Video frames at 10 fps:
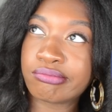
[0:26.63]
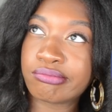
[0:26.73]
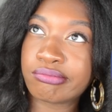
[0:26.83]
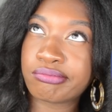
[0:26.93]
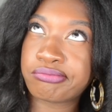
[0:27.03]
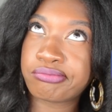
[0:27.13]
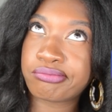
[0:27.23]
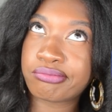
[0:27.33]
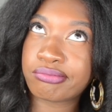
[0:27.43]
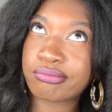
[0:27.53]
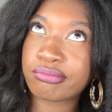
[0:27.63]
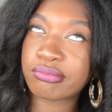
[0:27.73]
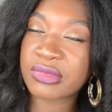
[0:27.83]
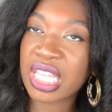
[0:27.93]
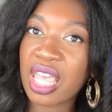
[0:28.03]

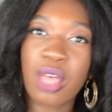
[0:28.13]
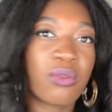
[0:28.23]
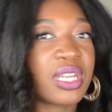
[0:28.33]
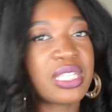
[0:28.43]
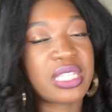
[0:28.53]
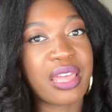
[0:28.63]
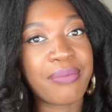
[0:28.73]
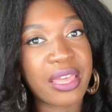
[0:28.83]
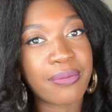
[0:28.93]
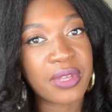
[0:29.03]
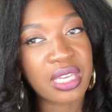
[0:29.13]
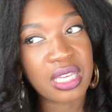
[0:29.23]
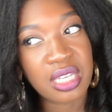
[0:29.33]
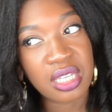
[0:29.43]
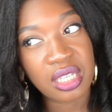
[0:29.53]
I wanna say
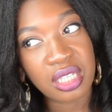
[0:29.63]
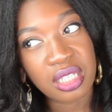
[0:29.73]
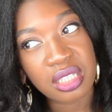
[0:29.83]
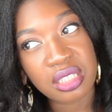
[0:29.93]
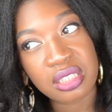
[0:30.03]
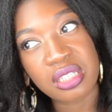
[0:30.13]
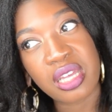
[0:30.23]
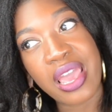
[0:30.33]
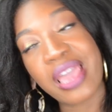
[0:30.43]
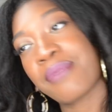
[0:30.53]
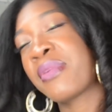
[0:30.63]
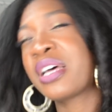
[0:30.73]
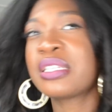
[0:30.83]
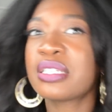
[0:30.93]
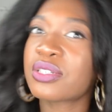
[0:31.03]
maybe eight
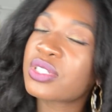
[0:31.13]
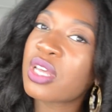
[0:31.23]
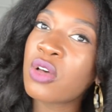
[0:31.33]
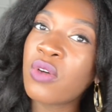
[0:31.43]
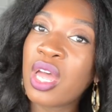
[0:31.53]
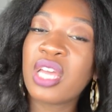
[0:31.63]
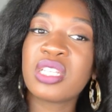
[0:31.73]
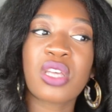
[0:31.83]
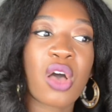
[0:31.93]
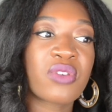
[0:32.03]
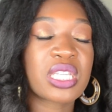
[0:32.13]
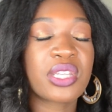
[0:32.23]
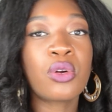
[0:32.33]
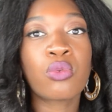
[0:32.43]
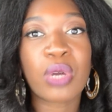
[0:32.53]
months or so. So I was a
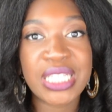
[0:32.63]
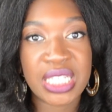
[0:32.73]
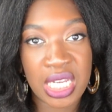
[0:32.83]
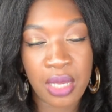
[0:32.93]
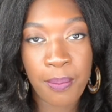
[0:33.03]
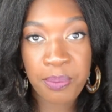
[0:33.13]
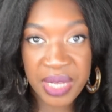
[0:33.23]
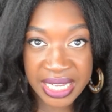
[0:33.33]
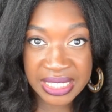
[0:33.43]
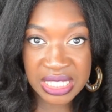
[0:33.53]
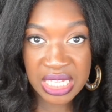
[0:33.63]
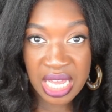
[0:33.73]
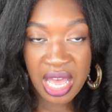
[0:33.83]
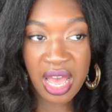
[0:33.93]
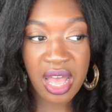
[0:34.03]
little rusty, but
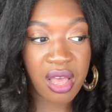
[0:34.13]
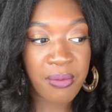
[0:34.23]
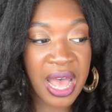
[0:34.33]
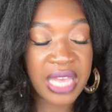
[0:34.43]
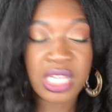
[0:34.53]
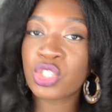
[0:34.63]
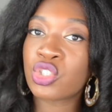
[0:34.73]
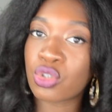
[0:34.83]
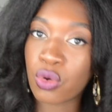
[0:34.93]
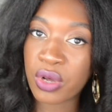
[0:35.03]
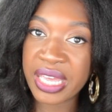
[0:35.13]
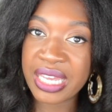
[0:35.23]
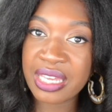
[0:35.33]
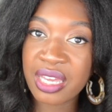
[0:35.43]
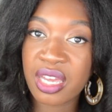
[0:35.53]
um, I
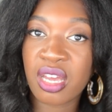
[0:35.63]
enjoy